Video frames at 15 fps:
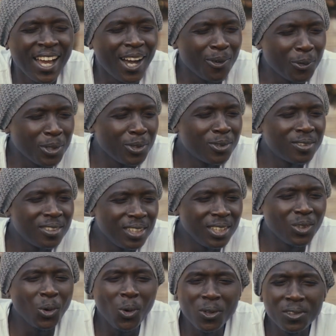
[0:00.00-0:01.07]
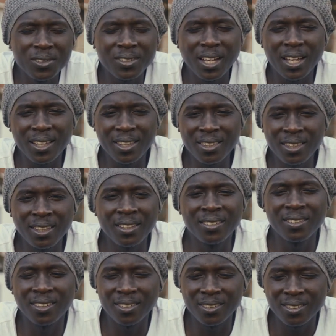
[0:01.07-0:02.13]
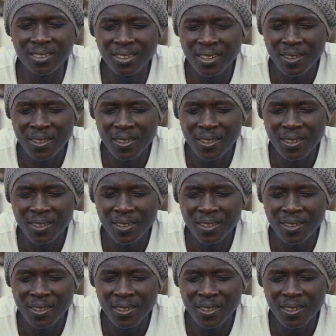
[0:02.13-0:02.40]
And when you see all these other things that